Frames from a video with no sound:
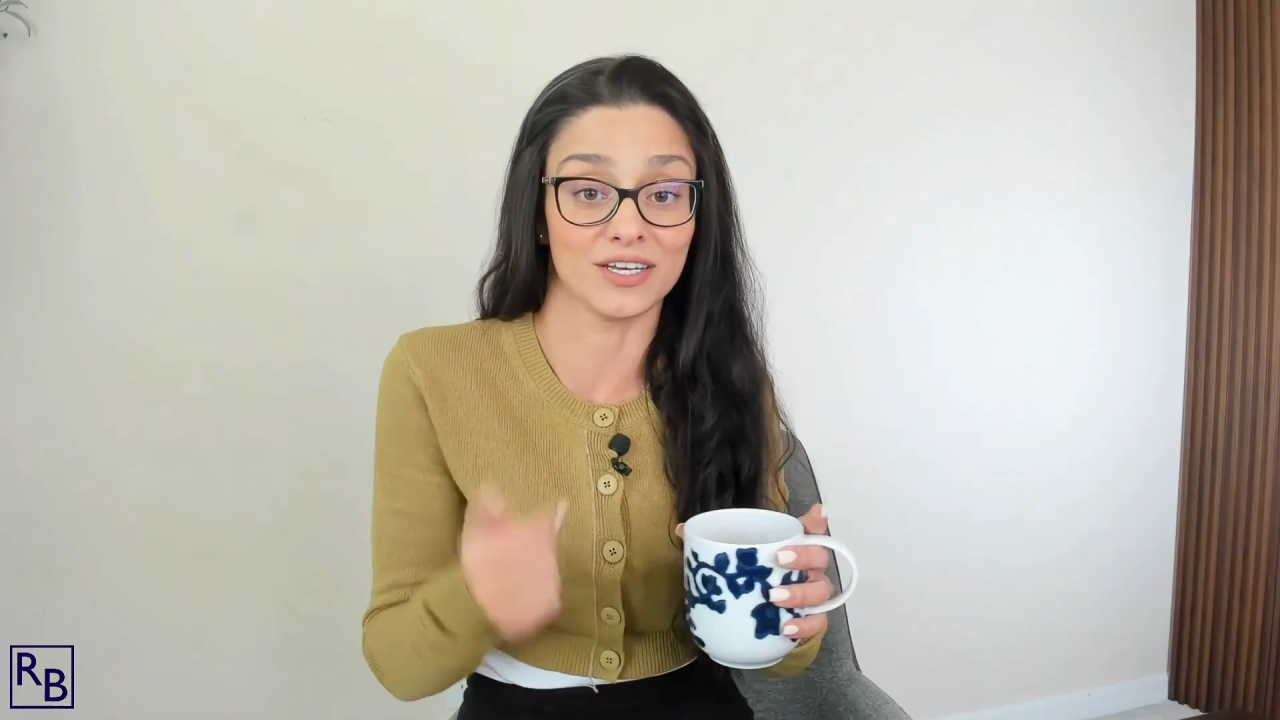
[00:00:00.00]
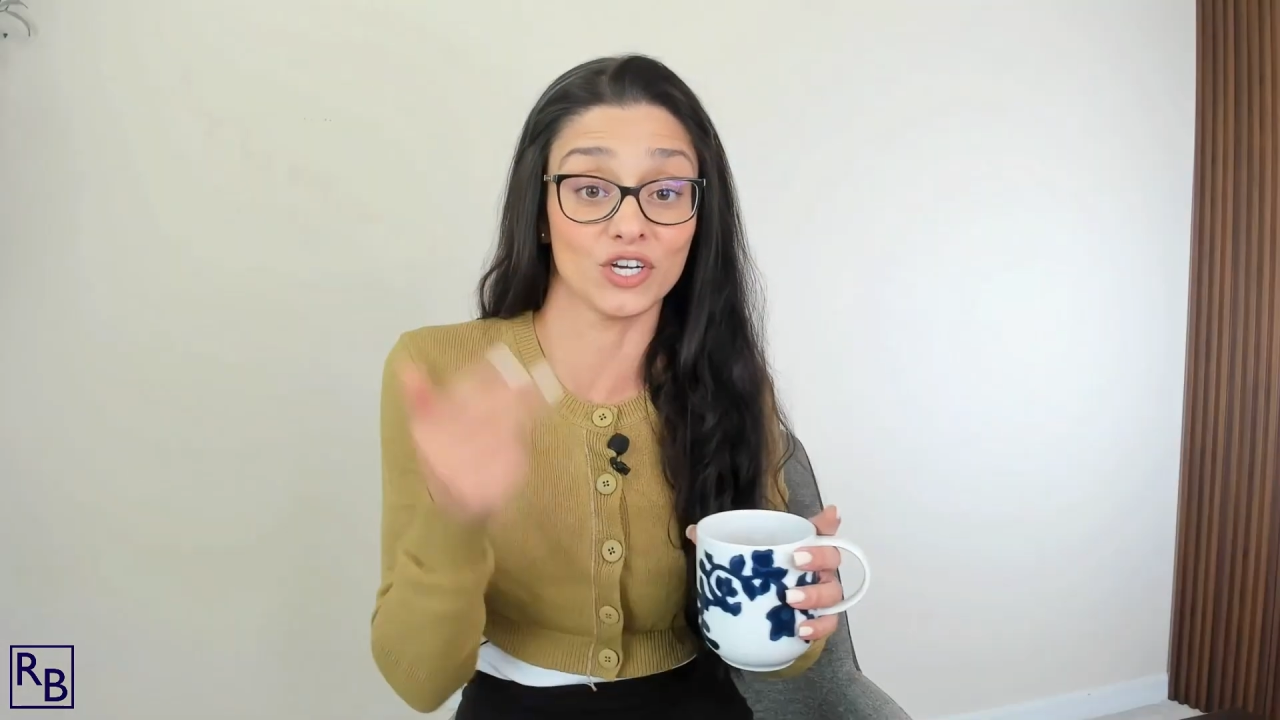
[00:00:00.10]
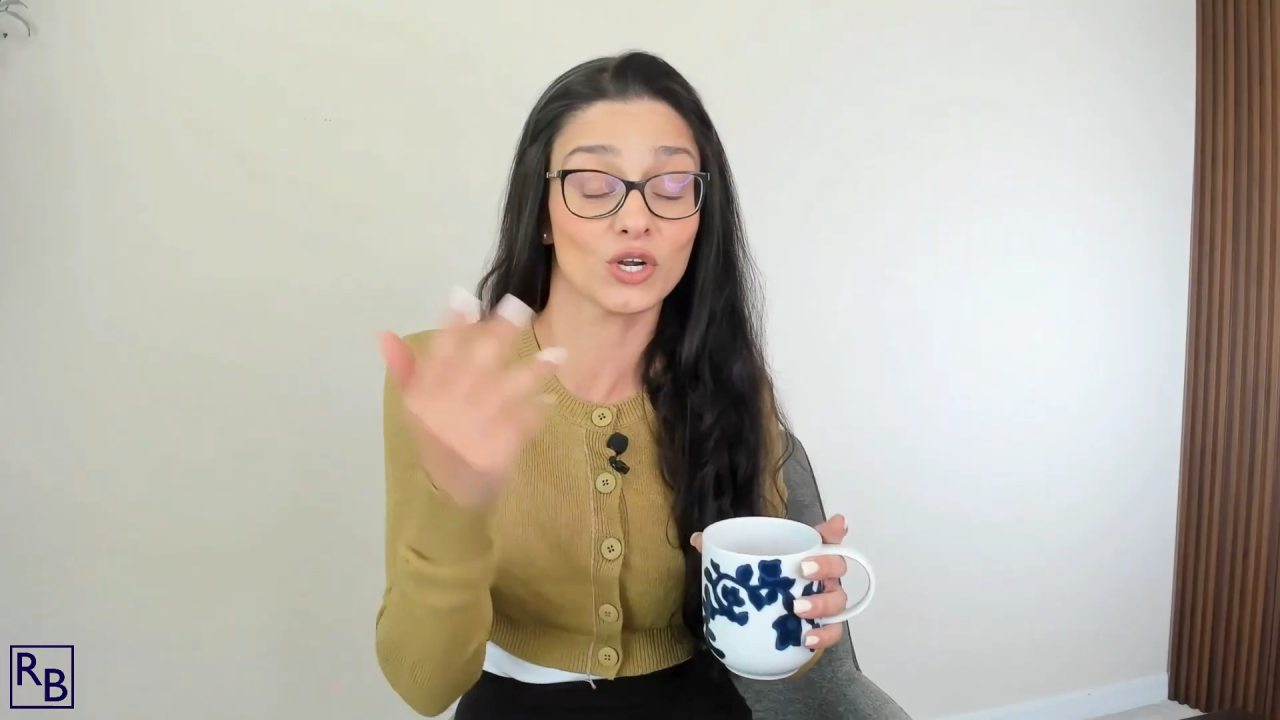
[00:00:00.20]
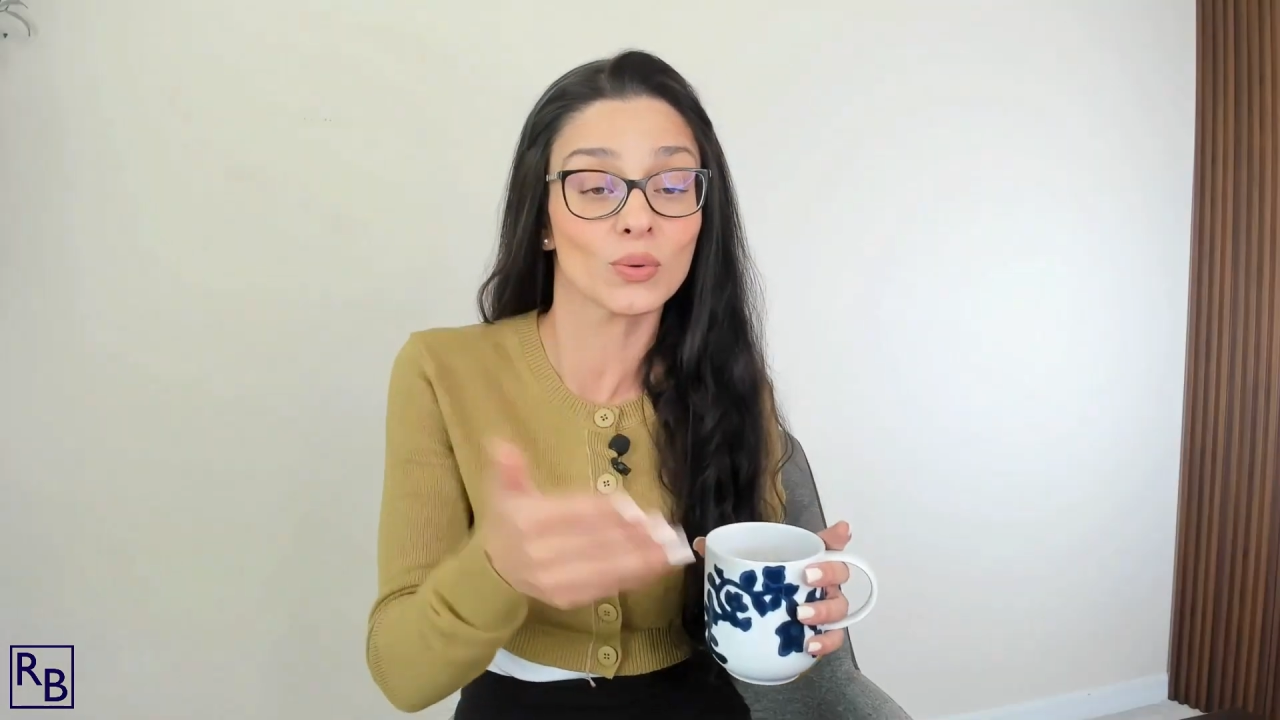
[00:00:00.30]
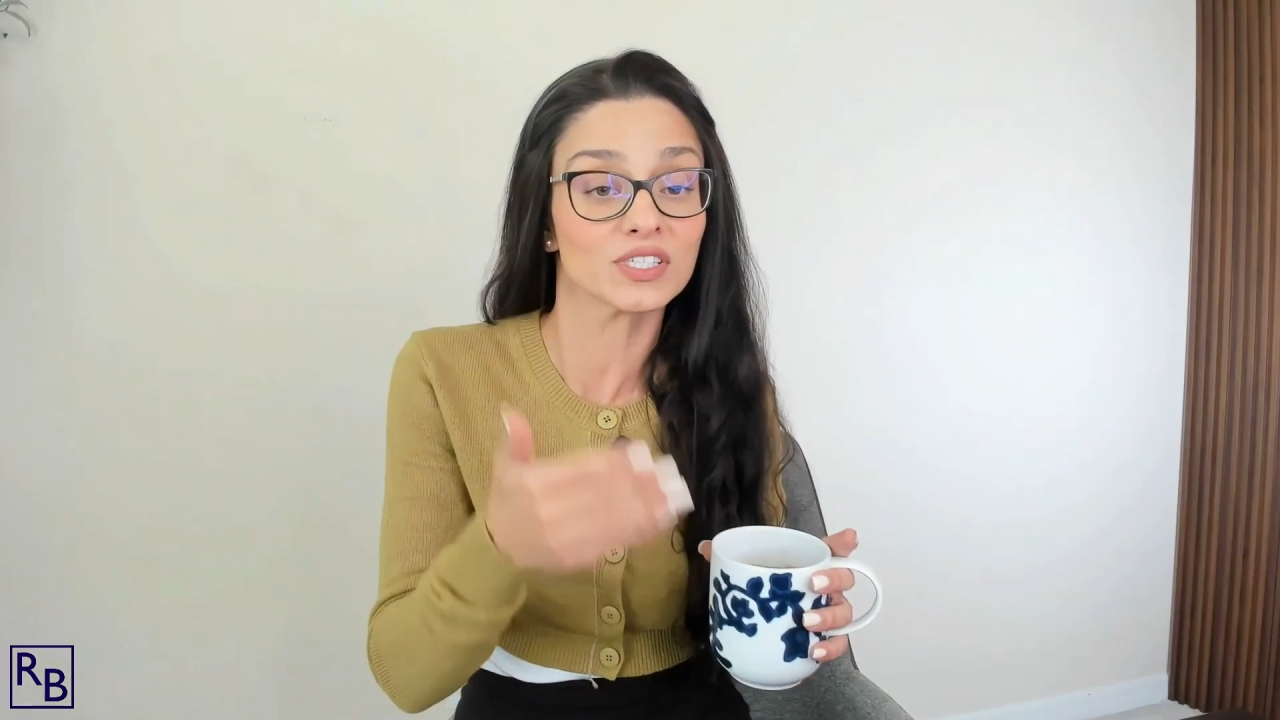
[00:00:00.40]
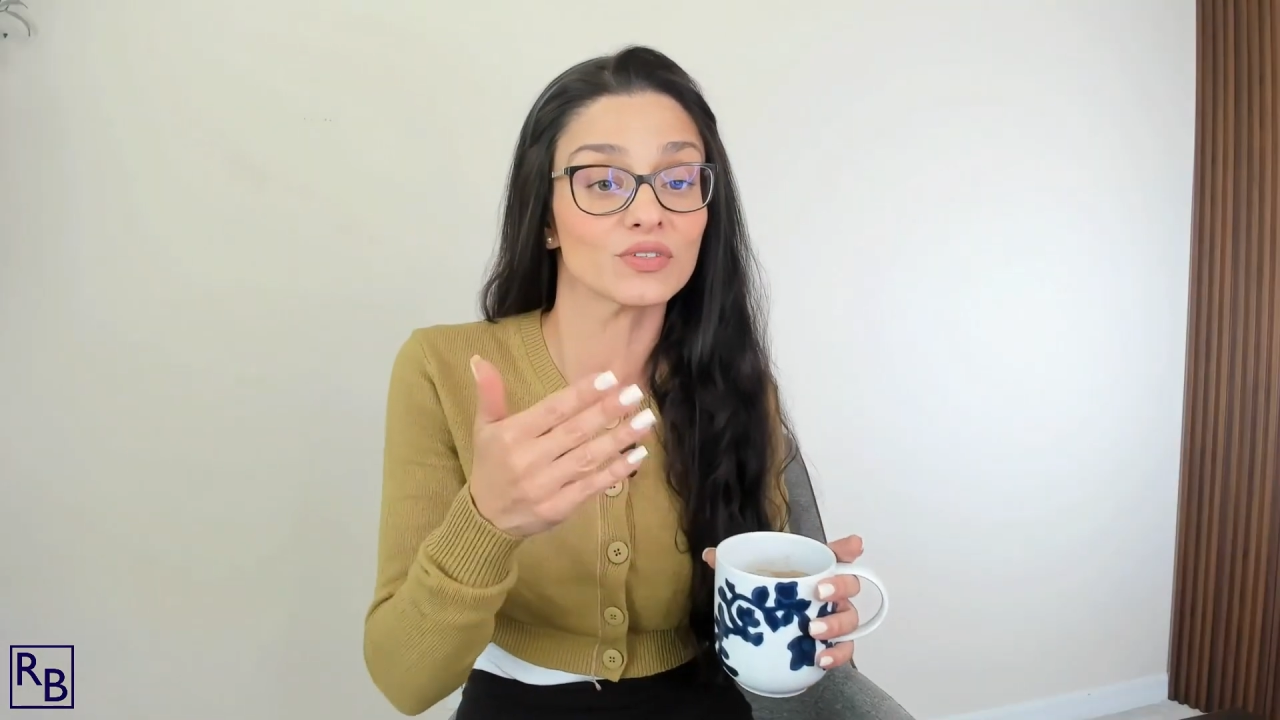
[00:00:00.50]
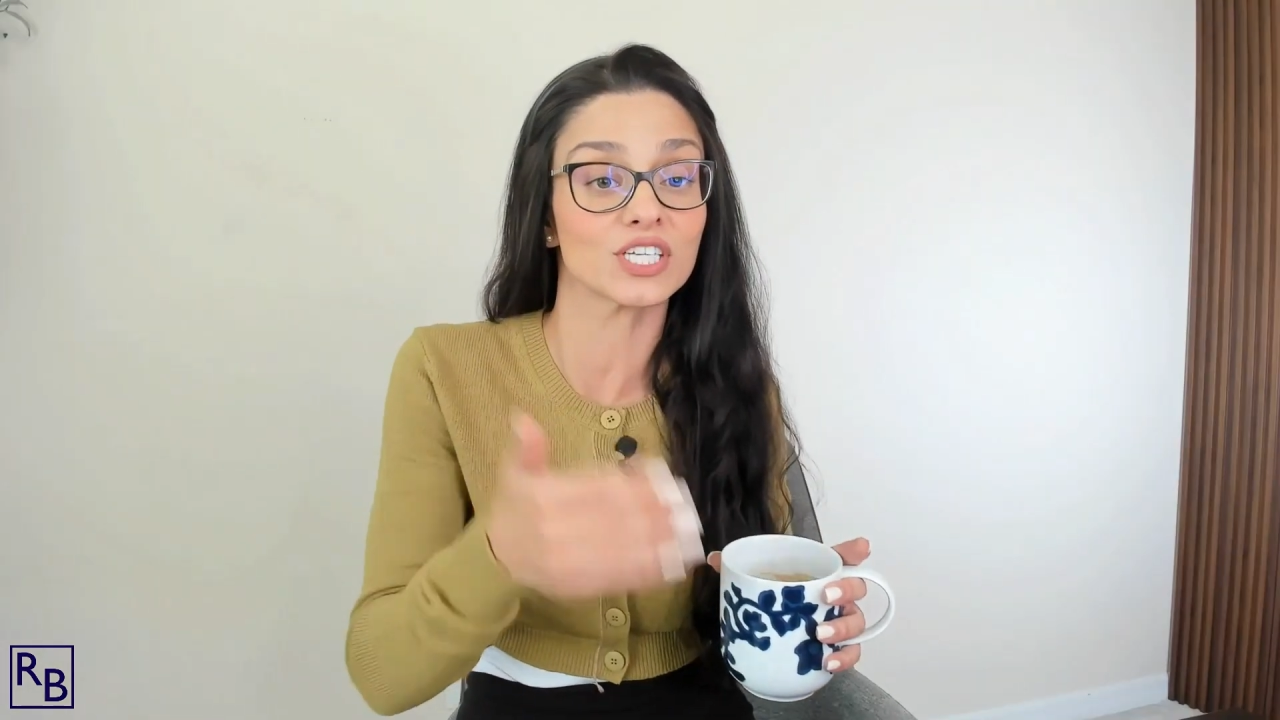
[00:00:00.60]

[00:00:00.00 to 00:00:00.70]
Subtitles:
You're going to